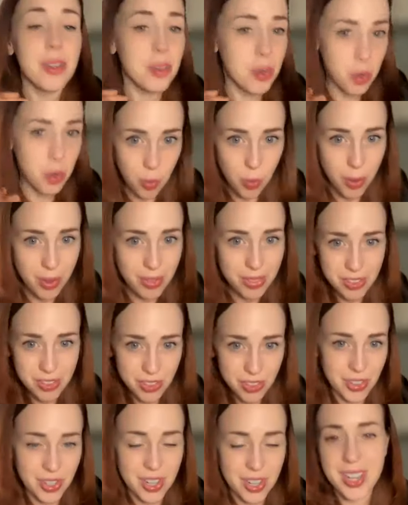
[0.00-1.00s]
quite the
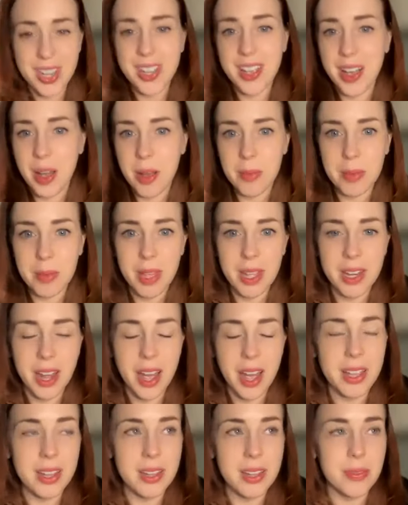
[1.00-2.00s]
journey. And
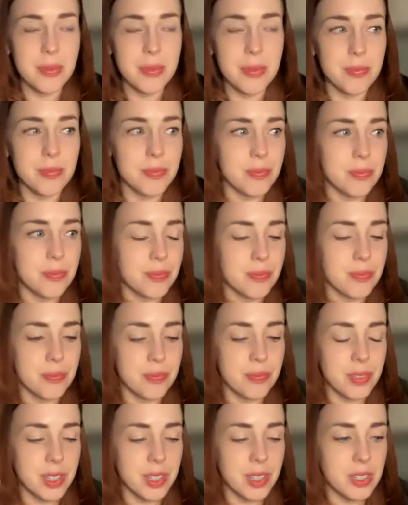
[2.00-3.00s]
I
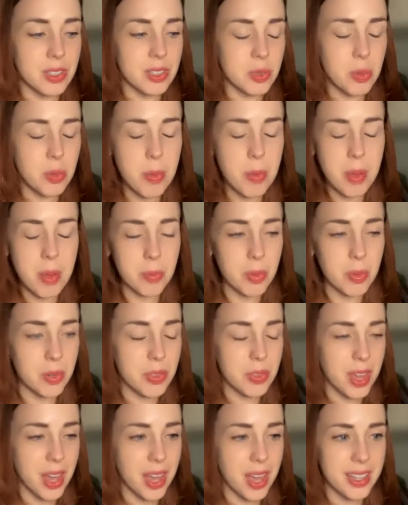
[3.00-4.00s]
just
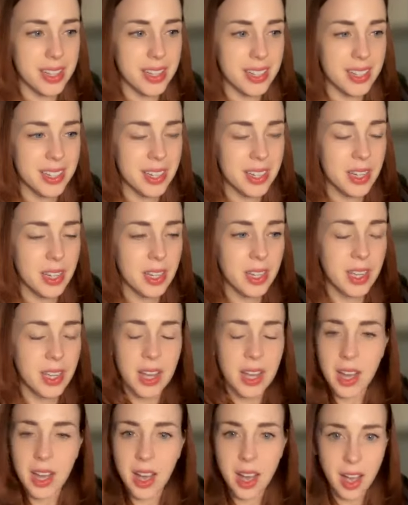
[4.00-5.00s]
remember that
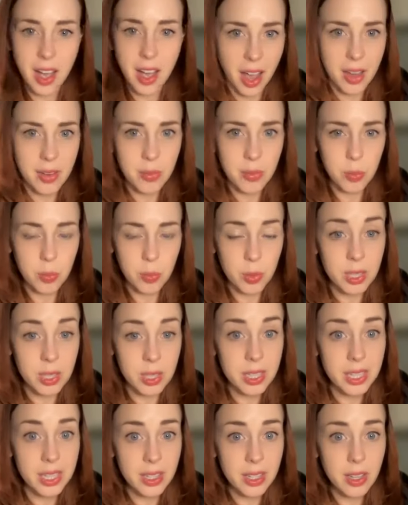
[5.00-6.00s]
I
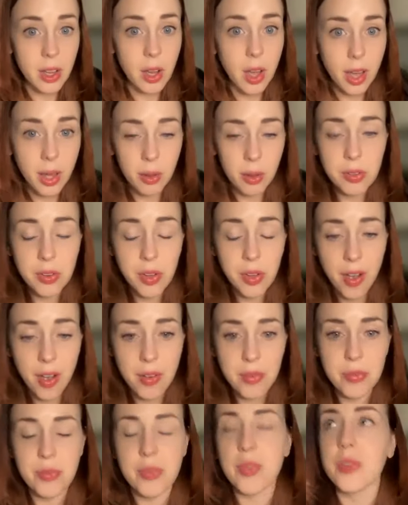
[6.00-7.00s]
really held
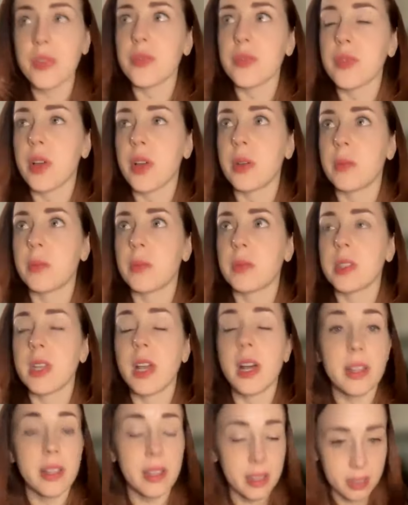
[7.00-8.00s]
off from
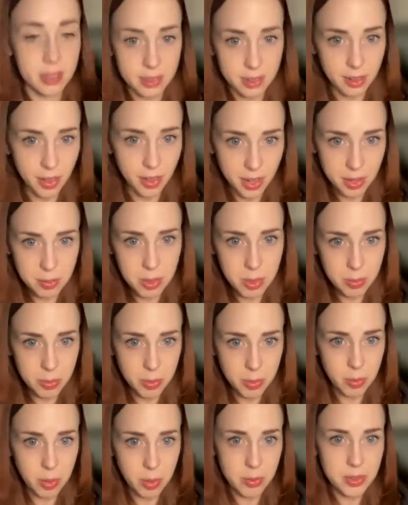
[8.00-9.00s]
telling a lot of
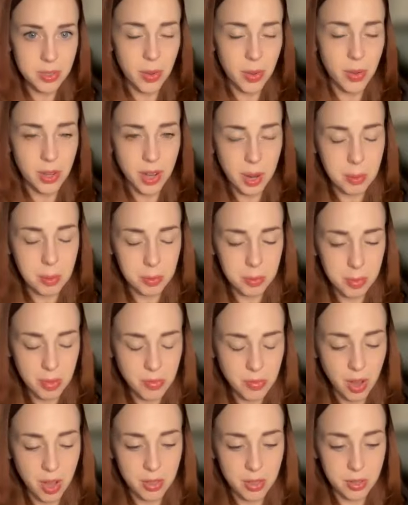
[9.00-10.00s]
people what was going on with
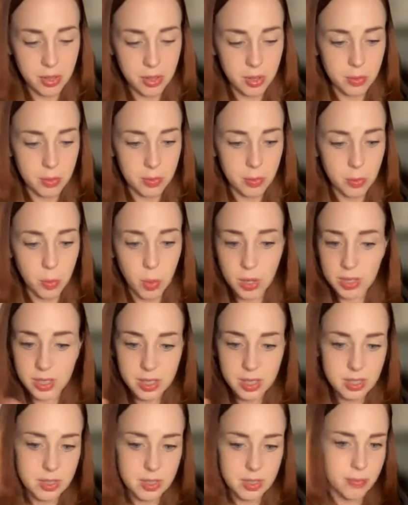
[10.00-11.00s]
my father. One,
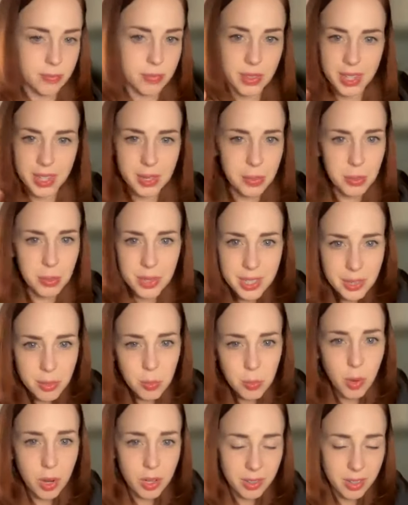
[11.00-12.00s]
because he really
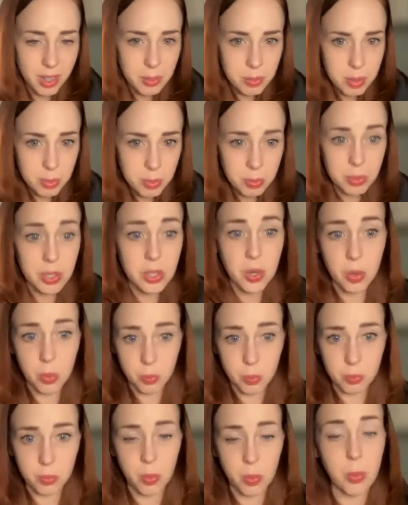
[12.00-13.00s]
didn't want a lot of people to know.
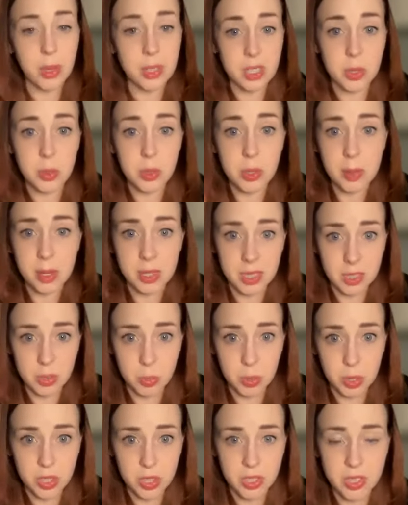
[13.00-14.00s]
We wanted to respect
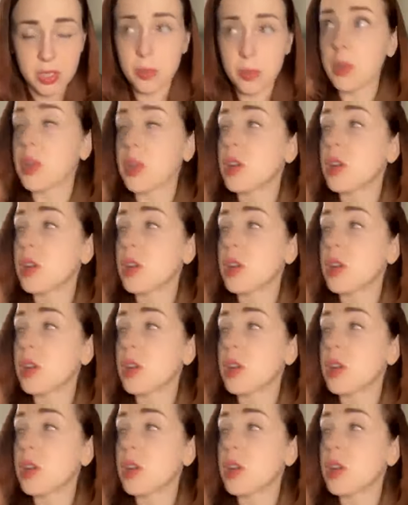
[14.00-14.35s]
his wishes, but